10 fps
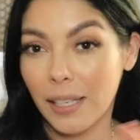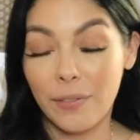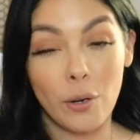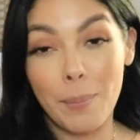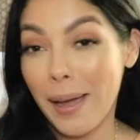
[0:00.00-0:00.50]

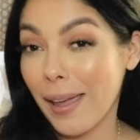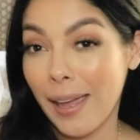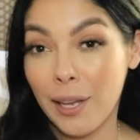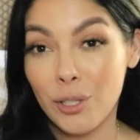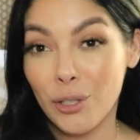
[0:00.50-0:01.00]
if you're my
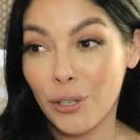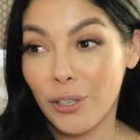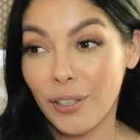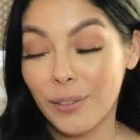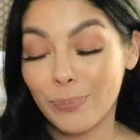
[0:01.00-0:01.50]
age
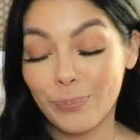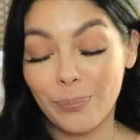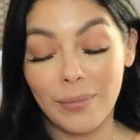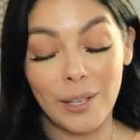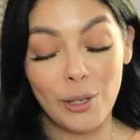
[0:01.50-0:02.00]
girl,
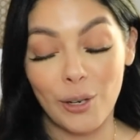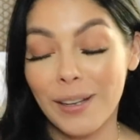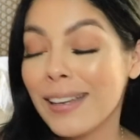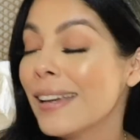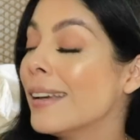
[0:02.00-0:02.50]
you're
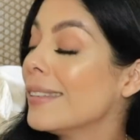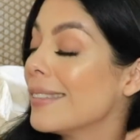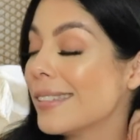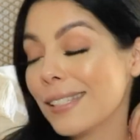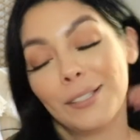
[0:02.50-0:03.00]

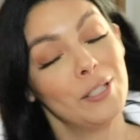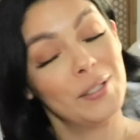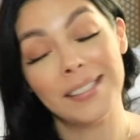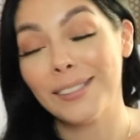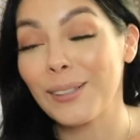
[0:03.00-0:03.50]
still, you
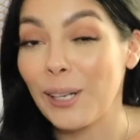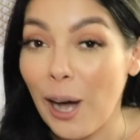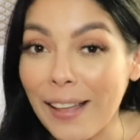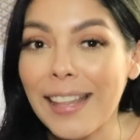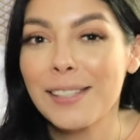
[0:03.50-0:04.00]
still
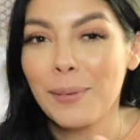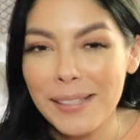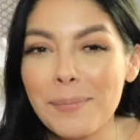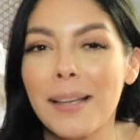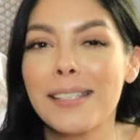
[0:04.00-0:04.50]
got, that's why
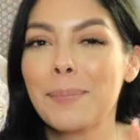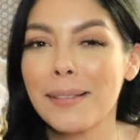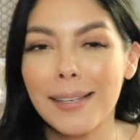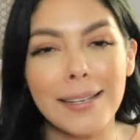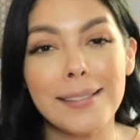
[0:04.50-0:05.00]
it smells, it
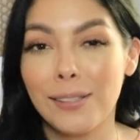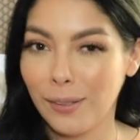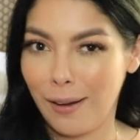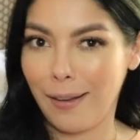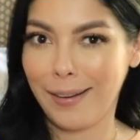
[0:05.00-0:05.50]
smells like I still
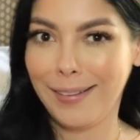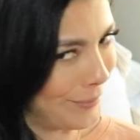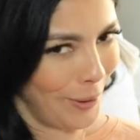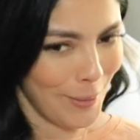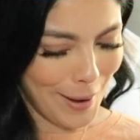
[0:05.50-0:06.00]
got
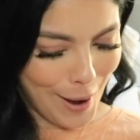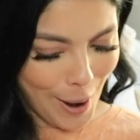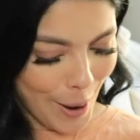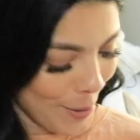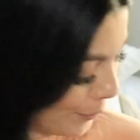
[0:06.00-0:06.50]
it. Okay.